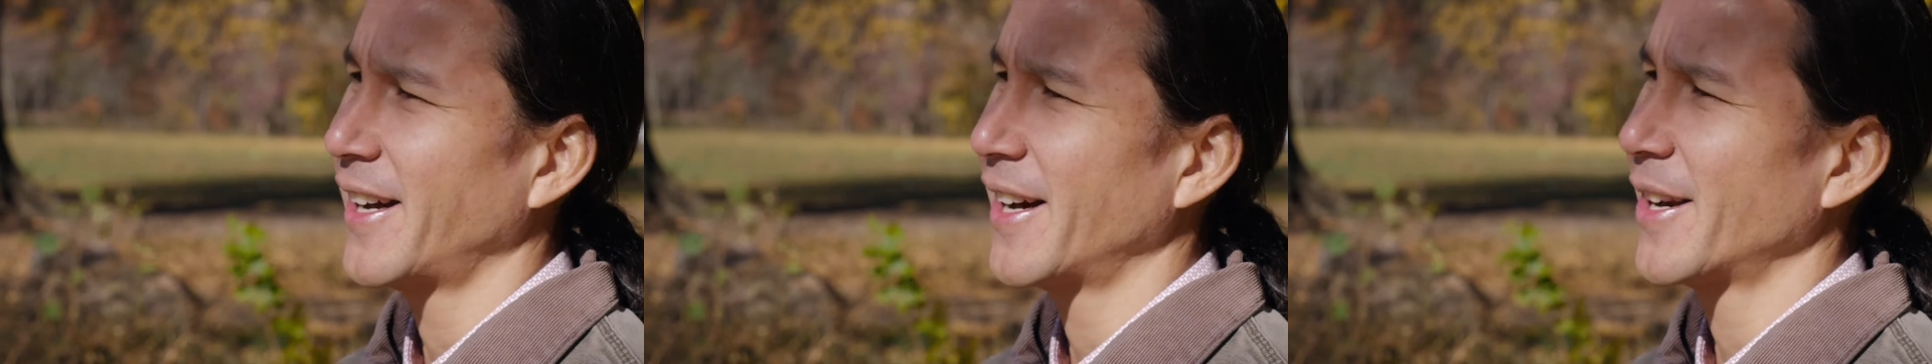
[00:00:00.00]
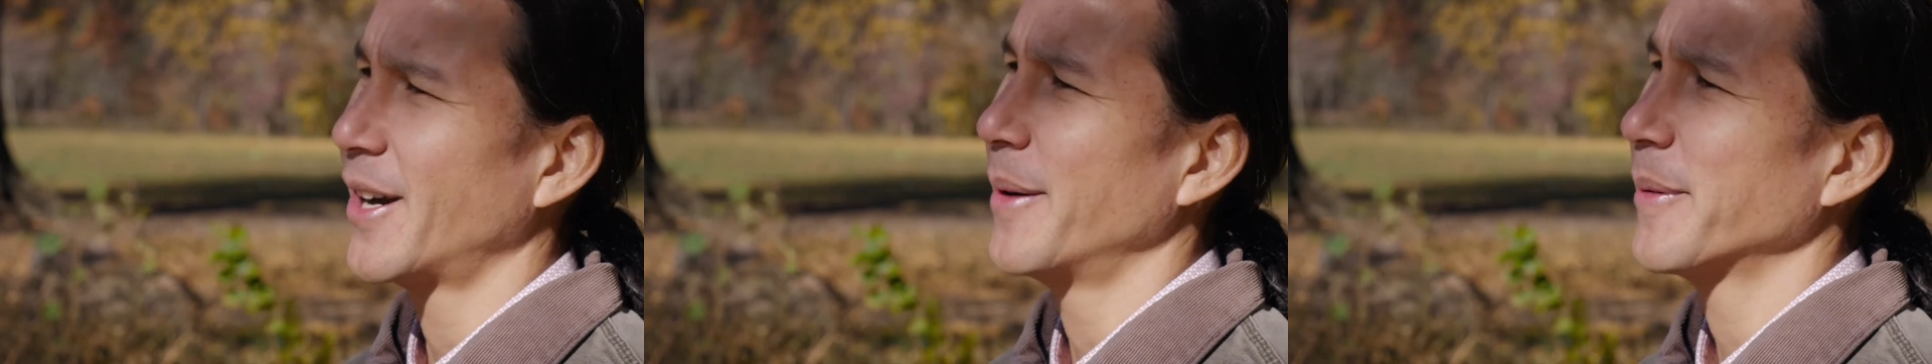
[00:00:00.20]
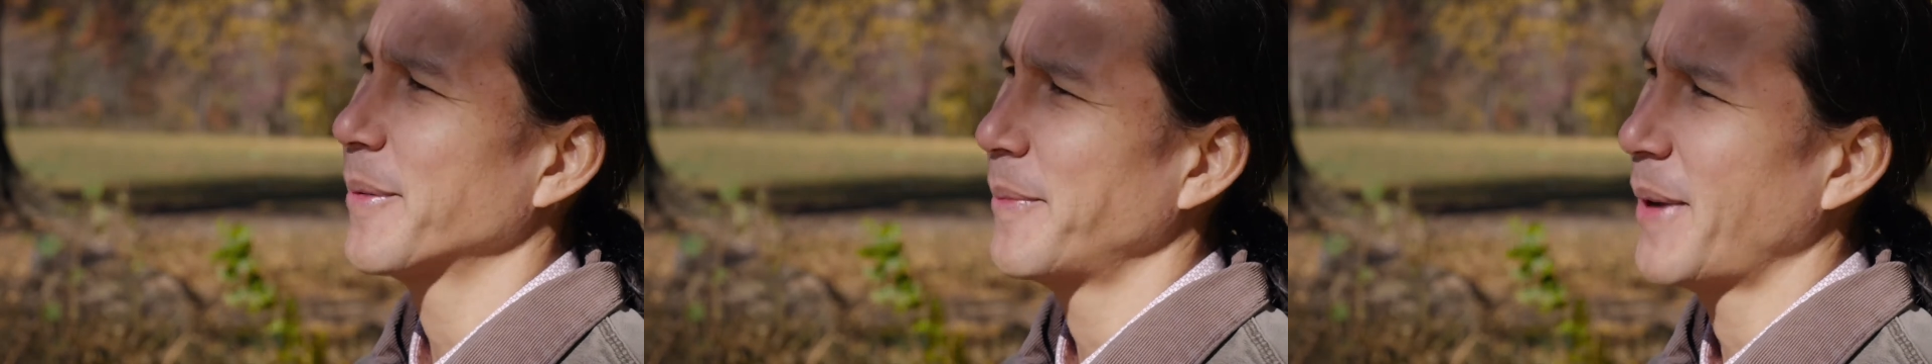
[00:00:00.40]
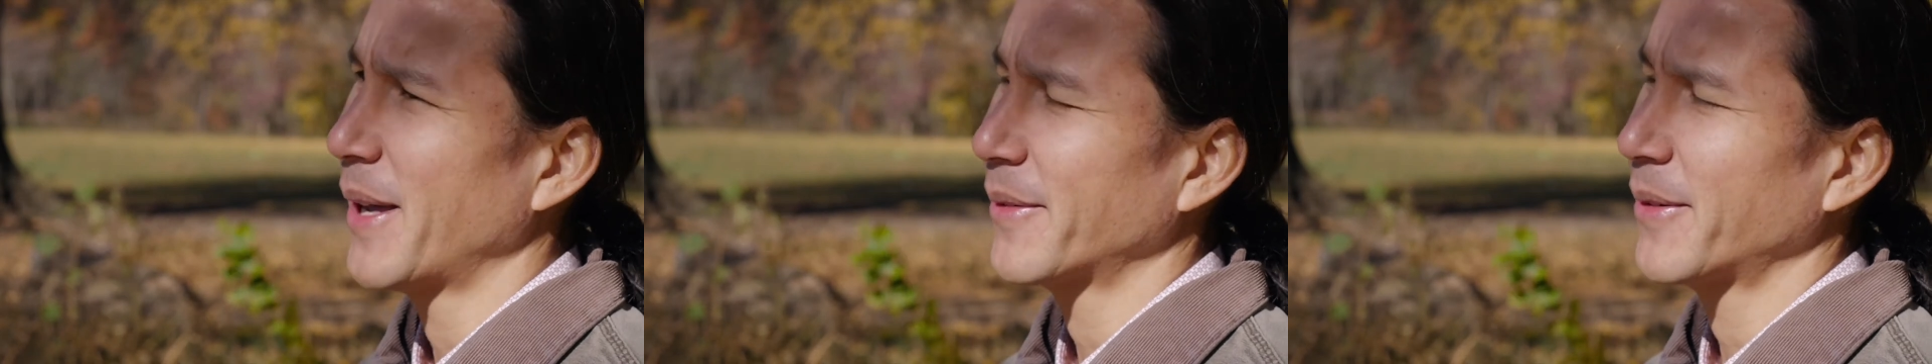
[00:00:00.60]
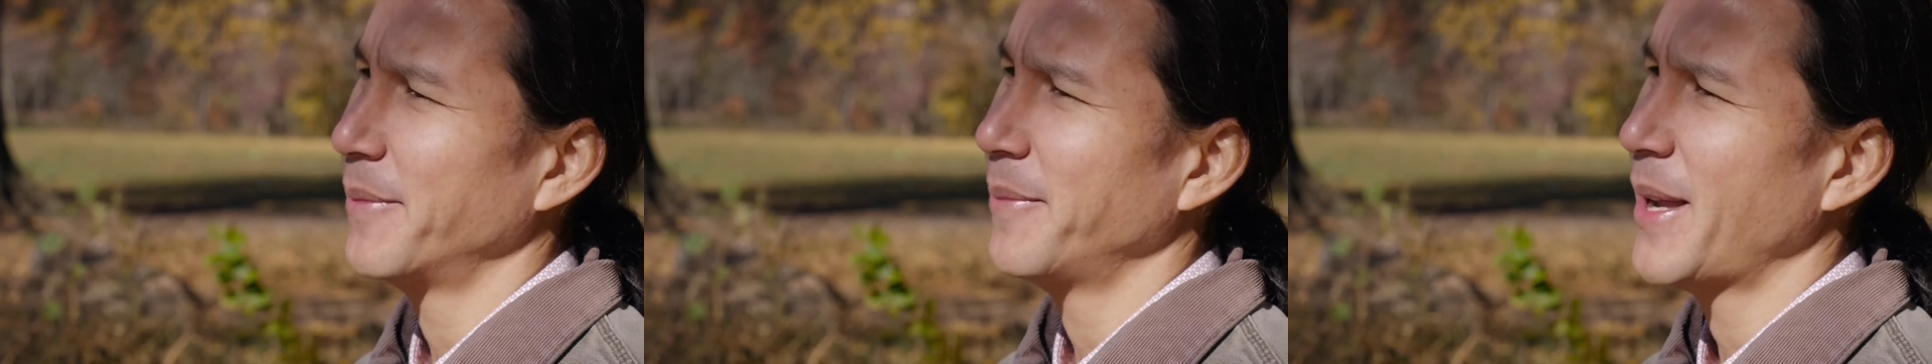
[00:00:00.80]
unarmed man
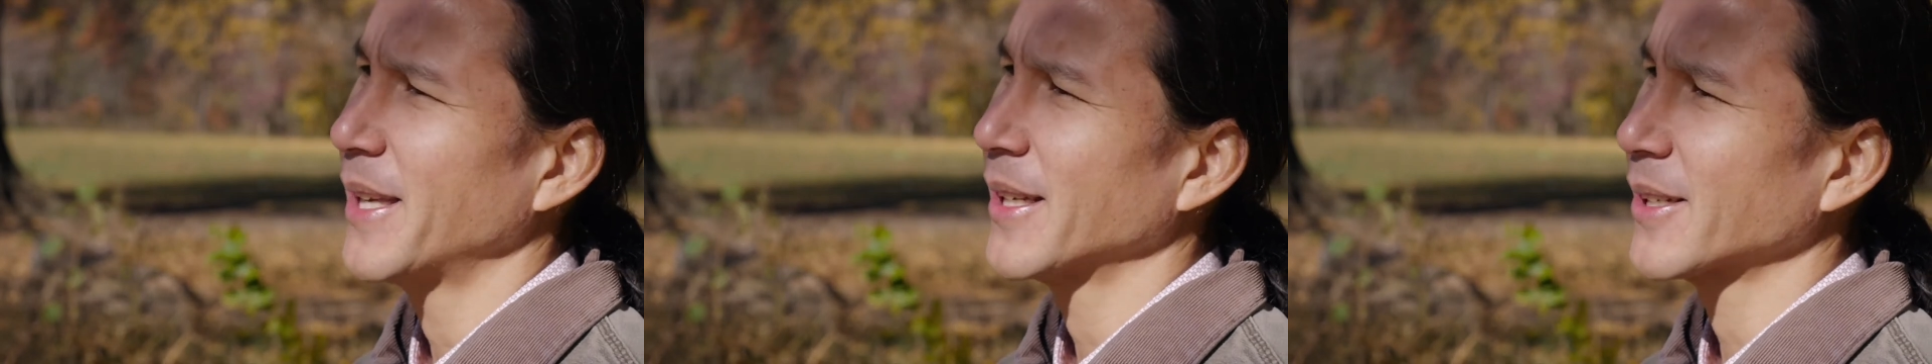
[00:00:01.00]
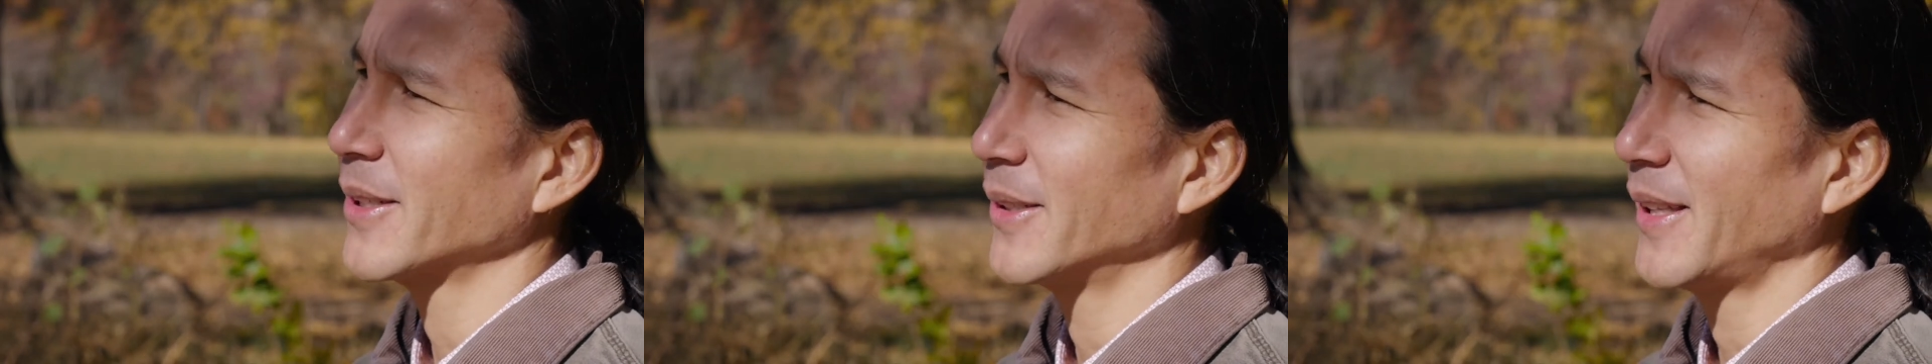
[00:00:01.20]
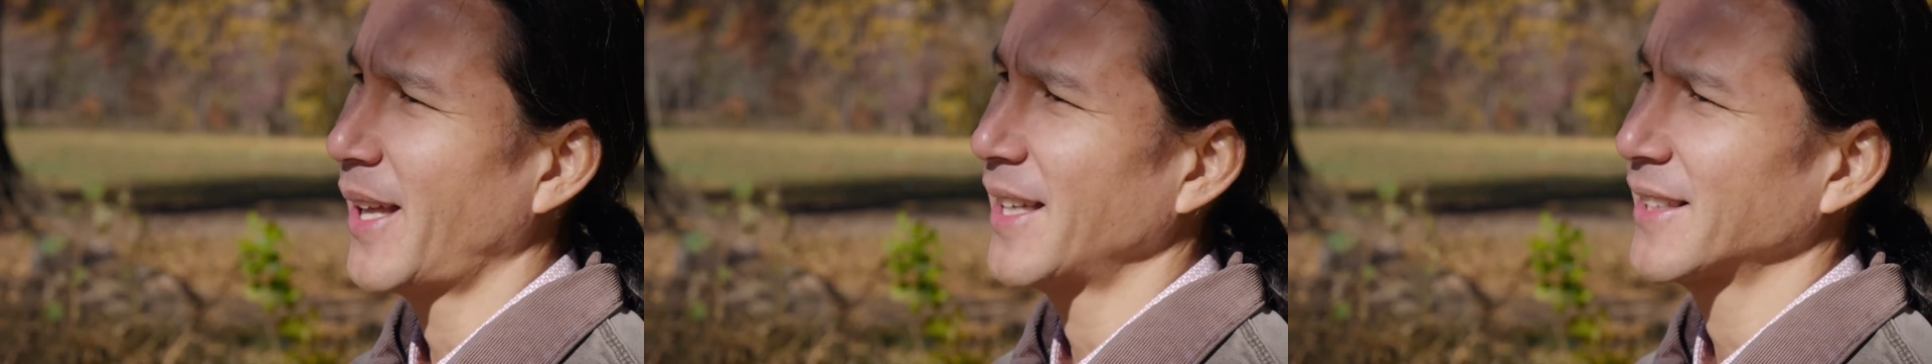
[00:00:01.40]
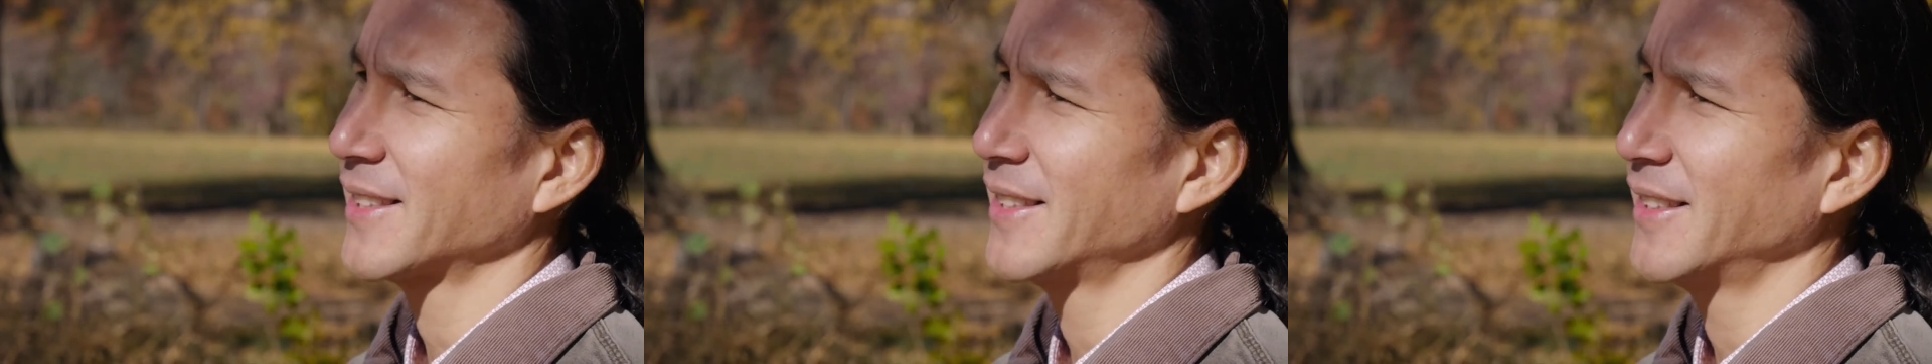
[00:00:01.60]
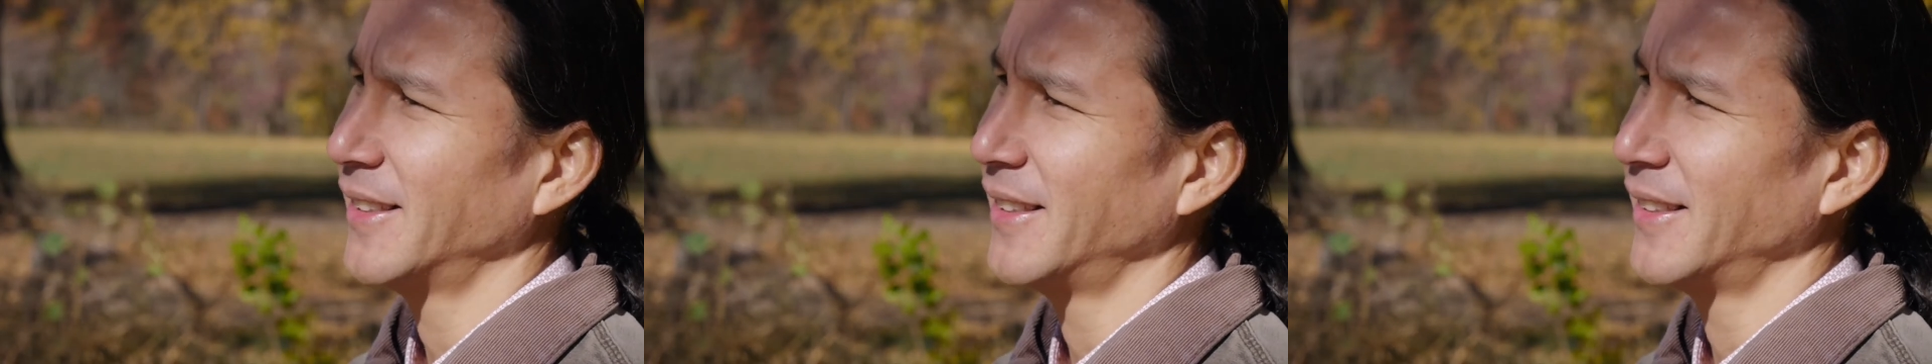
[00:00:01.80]
from Mexico last
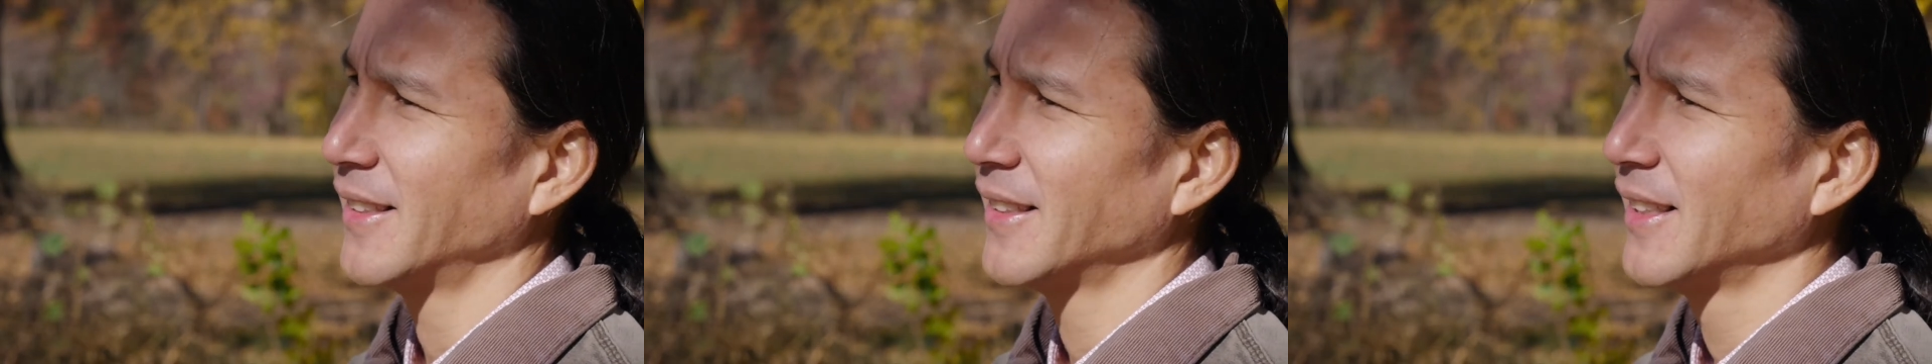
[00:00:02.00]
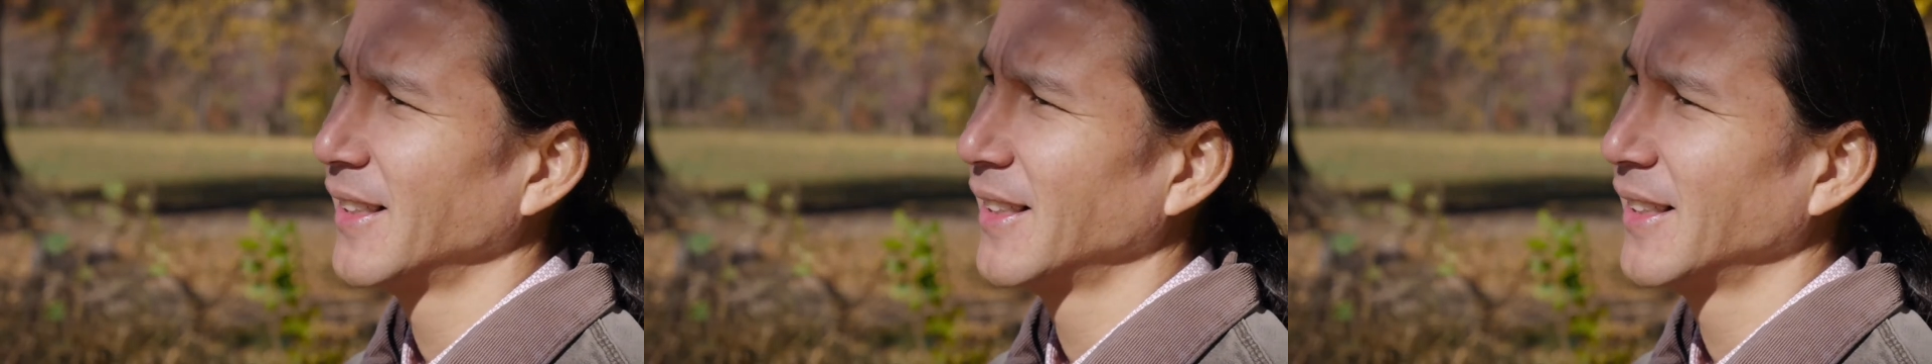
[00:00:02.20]
year,